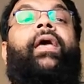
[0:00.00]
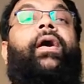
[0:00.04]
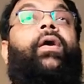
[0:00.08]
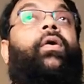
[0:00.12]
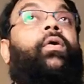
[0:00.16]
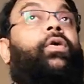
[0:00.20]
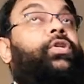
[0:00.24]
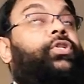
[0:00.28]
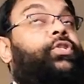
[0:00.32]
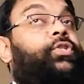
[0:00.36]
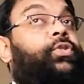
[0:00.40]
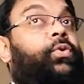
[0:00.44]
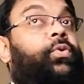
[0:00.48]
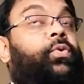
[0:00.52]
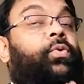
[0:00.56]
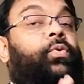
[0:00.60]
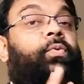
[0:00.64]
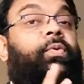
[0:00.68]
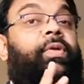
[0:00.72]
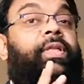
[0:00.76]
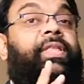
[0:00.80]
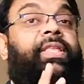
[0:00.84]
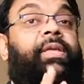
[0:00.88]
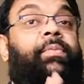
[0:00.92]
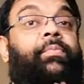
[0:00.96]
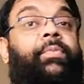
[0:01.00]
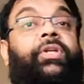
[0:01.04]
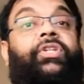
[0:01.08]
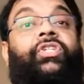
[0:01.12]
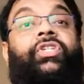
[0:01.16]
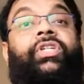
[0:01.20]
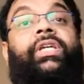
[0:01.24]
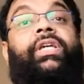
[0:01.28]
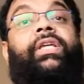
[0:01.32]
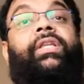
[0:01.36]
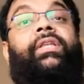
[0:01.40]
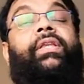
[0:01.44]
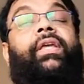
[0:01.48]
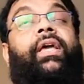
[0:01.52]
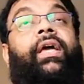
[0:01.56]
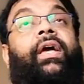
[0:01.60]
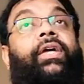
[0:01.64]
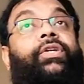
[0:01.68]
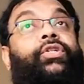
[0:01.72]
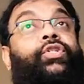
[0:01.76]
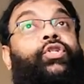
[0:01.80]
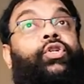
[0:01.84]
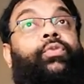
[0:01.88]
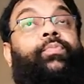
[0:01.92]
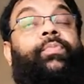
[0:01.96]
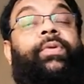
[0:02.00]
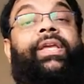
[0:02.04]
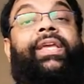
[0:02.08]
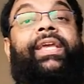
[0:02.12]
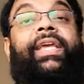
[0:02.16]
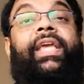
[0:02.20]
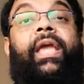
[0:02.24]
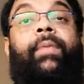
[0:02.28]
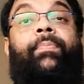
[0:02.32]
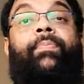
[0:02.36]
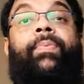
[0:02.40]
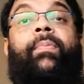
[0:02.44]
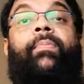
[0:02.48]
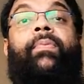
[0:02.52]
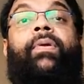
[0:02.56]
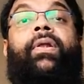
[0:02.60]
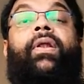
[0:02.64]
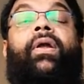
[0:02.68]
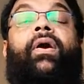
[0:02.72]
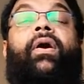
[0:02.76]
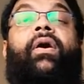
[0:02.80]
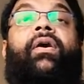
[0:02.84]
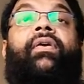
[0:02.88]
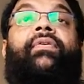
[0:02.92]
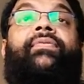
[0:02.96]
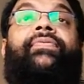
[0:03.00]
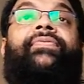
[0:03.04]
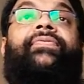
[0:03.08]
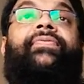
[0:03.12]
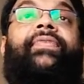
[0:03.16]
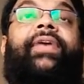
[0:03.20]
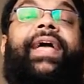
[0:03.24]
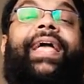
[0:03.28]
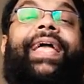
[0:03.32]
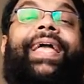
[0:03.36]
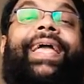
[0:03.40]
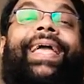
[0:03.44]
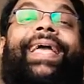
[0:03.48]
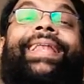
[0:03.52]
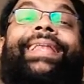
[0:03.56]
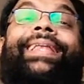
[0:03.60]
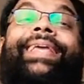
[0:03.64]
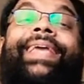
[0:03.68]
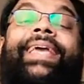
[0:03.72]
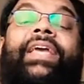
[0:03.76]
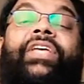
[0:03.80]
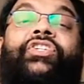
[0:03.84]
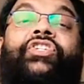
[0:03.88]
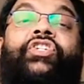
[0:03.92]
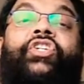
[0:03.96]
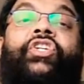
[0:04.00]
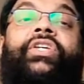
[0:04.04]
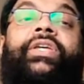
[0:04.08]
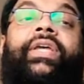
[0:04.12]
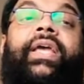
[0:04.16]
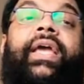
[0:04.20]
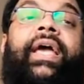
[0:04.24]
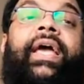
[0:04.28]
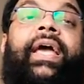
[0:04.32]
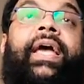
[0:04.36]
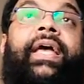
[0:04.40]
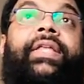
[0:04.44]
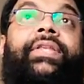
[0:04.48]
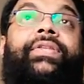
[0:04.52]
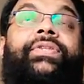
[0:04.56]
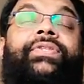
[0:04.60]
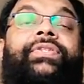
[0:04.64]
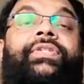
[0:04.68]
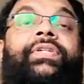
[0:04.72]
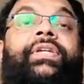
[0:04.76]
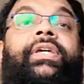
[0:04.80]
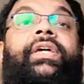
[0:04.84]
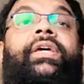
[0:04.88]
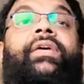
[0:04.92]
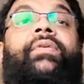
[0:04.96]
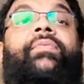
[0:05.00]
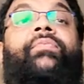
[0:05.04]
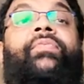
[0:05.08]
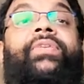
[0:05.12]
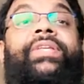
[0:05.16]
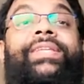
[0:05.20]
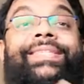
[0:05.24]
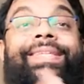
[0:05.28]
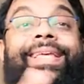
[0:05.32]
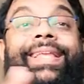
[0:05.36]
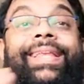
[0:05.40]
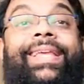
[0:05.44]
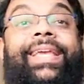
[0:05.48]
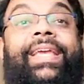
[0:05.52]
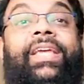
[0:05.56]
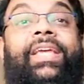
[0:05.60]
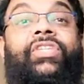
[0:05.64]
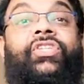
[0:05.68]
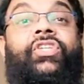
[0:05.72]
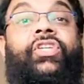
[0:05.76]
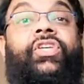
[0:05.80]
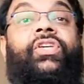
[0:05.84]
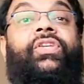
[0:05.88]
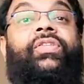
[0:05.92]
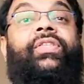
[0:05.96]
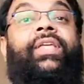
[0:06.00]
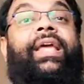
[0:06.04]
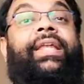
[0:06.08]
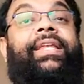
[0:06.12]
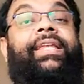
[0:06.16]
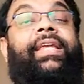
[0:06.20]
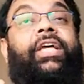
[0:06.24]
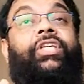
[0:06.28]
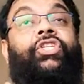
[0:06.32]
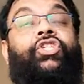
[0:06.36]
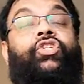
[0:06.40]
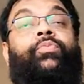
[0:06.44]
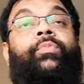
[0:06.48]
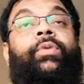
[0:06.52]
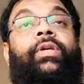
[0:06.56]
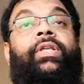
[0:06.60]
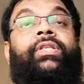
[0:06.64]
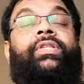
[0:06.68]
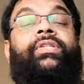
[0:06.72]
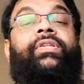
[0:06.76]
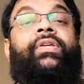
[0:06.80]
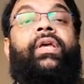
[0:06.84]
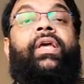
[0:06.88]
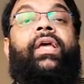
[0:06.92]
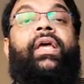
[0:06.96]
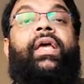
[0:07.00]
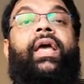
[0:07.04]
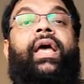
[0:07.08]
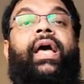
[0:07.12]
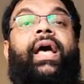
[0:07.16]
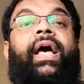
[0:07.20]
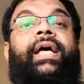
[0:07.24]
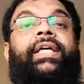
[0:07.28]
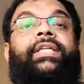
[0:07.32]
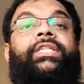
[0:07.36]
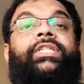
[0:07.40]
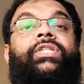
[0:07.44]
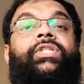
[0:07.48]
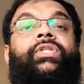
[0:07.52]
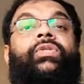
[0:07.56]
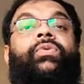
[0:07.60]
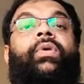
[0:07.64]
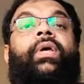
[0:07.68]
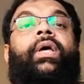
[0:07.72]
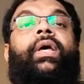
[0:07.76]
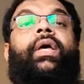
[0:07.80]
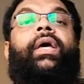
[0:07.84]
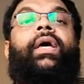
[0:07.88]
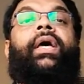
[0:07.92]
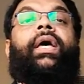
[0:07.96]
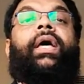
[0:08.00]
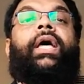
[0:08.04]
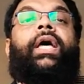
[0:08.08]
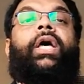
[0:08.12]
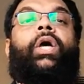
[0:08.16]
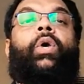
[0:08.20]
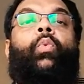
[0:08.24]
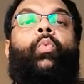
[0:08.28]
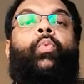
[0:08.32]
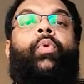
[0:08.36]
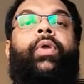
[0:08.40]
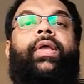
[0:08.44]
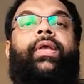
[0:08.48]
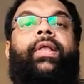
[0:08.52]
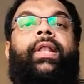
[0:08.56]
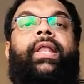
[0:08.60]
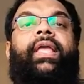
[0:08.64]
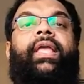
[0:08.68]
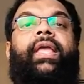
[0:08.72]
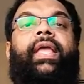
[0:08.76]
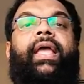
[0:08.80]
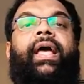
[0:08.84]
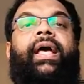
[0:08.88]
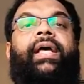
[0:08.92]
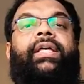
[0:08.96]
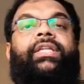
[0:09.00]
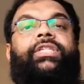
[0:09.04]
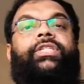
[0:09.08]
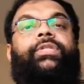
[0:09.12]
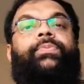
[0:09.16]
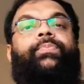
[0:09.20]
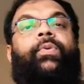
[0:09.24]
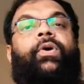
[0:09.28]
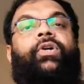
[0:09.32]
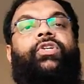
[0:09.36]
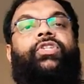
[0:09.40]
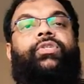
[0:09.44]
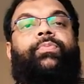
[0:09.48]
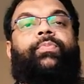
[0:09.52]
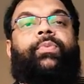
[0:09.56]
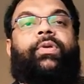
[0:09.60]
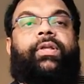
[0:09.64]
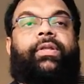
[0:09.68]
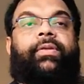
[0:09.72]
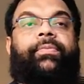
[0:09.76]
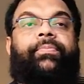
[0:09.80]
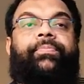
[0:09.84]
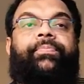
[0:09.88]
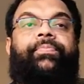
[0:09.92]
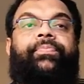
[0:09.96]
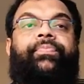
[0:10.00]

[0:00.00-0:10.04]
Also, the machine should be capable of engaging and disengaging the attachments as quickly as possible.